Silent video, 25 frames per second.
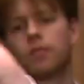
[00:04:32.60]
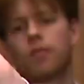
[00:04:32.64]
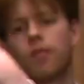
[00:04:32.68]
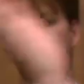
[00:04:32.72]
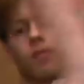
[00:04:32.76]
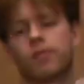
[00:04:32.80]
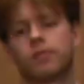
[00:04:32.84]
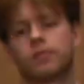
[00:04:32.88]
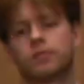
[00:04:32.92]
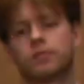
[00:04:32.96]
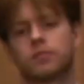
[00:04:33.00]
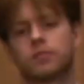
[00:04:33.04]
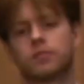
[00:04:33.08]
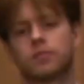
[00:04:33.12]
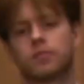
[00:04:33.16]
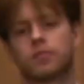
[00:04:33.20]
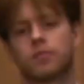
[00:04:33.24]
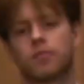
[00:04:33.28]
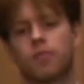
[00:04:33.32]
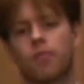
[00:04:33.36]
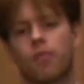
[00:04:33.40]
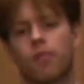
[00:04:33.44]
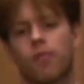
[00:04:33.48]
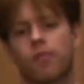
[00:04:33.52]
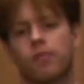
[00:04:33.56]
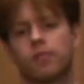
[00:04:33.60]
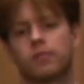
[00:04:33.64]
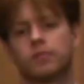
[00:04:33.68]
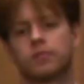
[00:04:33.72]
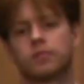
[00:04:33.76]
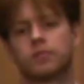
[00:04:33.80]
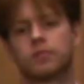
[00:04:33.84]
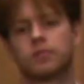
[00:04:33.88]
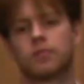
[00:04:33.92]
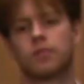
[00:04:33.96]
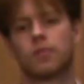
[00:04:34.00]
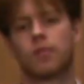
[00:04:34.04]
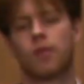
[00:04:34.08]

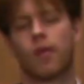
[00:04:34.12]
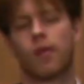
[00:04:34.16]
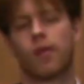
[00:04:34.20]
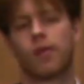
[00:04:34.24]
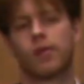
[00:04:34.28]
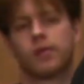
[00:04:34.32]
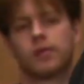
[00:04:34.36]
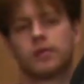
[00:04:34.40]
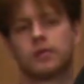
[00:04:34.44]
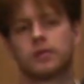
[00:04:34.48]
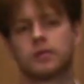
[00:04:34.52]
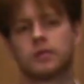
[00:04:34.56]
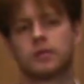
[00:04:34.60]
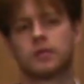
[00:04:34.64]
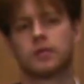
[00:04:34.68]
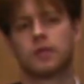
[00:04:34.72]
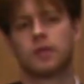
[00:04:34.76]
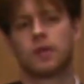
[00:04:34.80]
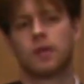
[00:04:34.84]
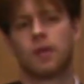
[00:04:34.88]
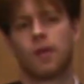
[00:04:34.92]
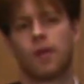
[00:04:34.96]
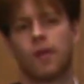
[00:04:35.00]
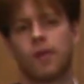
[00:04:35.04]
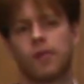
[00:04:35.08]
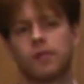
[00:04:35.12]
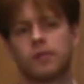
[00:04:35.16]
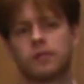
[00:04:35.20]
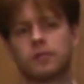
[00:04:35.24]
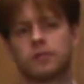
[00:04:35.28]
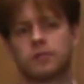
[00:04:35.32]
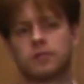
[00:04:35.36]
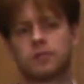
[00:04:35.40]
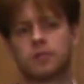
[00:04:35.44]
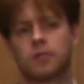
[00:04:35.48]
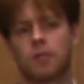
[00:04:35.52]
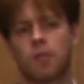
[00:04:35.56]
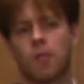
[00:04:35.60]

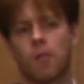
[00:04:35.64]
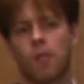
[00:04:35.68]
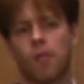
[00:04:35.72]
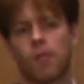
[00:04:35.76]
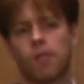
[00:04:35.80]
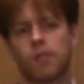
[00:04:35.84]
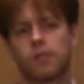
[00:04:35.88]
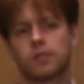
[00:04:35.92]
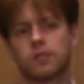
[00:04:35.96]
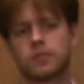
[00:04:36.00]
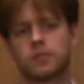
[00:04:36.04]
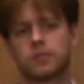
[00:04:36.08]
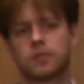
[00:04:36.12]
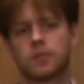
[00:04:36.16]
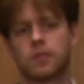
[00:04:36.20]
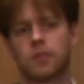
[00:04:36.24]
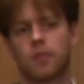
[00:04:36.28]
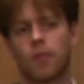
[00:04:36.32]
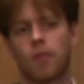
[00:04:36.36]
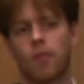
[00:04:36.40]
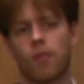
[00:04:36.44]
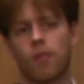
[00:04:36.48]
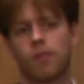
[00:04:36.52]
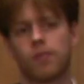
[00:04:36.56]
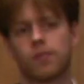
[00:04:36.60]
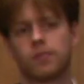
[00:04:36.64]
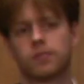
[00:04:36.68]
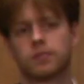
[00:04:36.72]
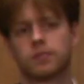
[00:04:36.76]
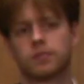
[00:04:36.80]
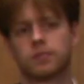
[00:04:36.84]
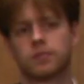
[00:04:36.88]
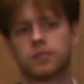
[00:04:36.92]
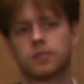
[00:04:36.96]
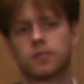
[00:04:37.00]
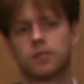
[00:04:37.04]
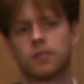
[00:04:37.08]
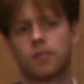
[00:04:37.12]

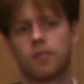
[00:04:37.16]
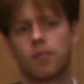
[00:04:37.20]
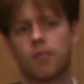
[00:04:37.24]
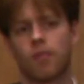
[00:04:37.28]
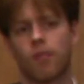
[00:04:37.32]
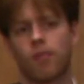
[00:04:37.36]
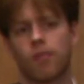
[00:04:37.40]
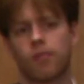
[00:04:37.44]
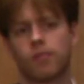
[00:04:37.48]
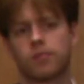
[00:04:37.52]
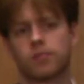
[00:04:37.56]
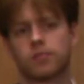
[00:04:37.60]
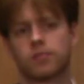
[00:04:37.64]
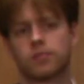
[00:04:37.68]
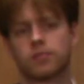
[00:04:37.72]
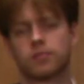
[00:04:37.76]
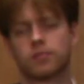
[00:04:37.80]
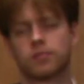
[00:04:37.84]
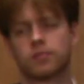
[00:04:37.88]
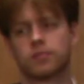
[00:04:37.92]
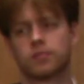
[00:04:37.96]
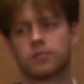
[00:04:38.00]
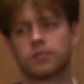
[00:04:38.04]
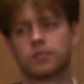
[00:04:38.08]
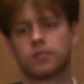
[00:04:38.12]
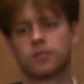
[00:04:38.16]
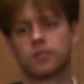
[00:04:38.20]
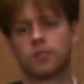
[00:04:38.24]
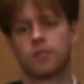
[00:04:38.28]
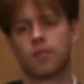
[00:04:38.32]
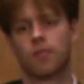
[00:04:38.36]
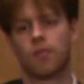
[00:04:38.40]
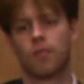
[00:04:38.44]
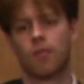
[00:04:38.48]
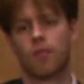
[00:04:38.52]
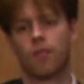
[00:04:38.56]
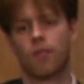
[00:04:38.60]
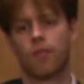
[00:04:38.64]

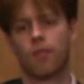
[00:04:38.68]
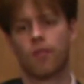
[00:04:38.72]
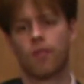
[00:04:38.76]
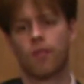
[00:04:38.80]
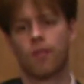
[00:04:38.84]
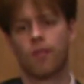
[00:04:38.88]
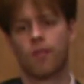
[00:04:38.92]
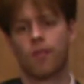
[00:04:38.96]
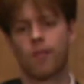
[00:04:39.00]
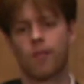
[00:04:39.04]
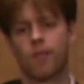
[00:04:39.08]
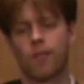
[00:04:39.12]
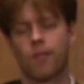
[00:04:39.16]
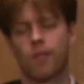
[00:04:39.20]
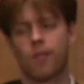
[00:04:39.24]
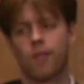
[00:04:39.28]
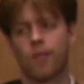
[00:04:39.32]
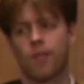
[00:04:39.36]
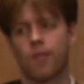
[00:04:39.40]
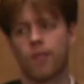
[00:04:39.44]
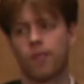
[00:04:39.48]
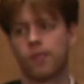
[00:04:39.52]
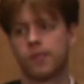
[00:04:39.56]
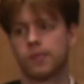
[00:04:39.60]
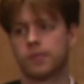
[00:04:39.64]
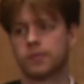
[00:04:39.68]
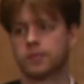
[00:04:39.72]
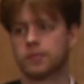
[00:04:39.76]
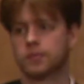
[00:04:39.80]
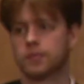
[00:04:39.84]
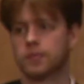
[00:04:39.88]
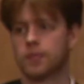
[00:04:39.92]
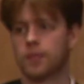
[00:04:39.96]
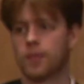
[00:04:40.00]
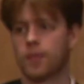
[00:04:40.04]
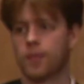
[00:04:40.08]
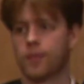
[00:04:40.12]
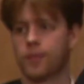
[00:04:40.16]

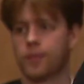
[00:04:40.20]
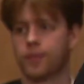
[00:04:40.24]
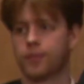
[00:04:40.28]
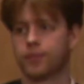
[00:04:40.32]
(not speaking)